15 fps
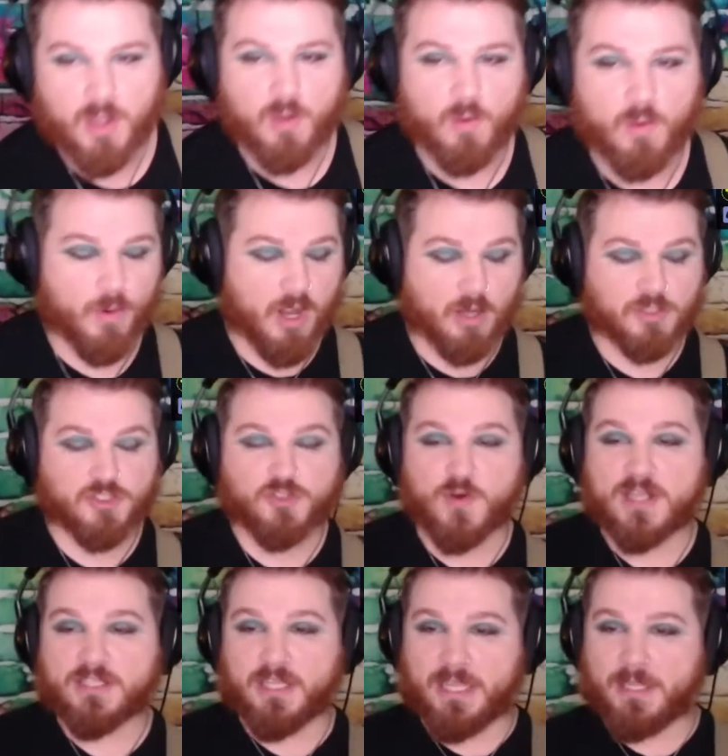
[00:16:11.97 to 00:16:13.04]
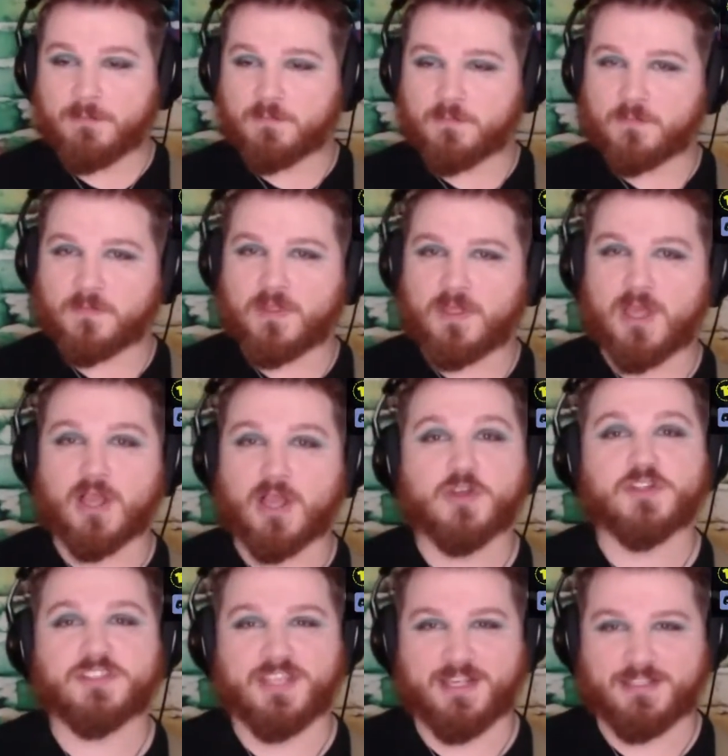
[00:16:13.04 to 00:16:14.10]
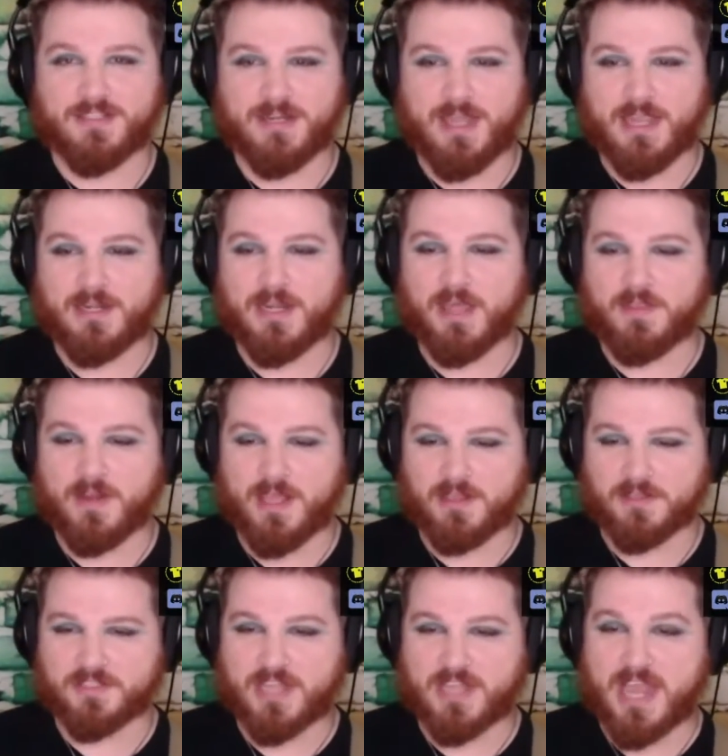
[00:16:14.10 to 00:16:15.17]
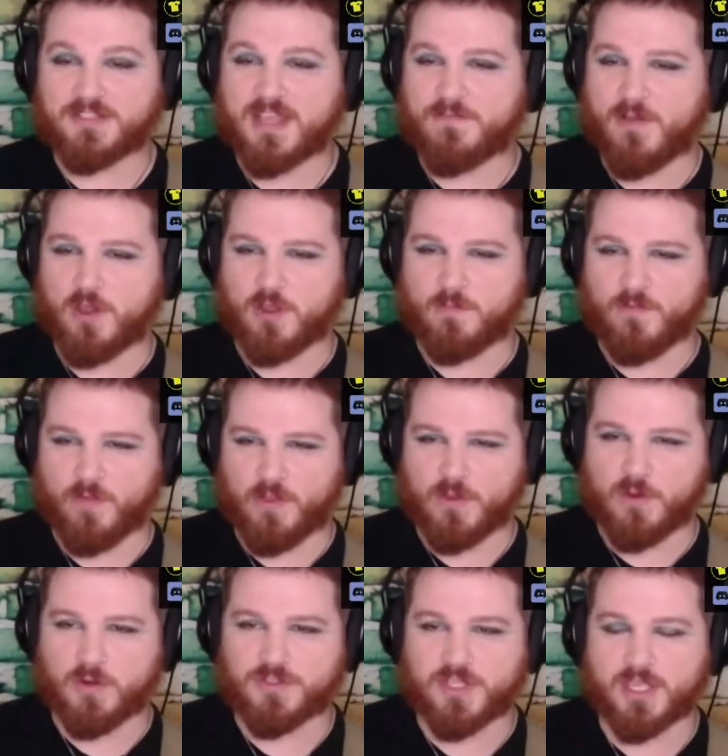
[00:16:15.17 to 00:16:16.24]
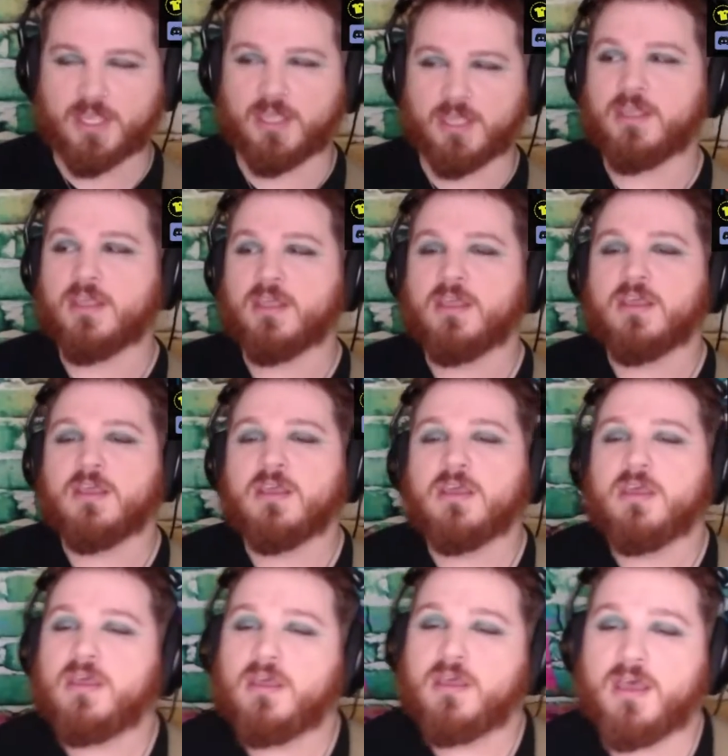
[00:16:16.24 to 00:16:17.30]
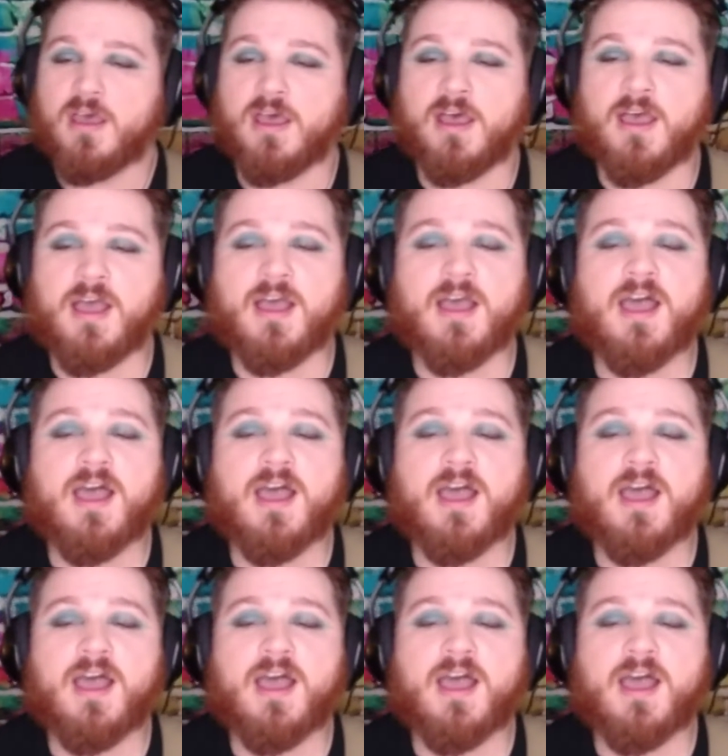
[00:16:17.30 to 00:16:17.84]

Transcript: We are strictly acoustic tonight, nothing else. How's that volume for the acoustic? Ah,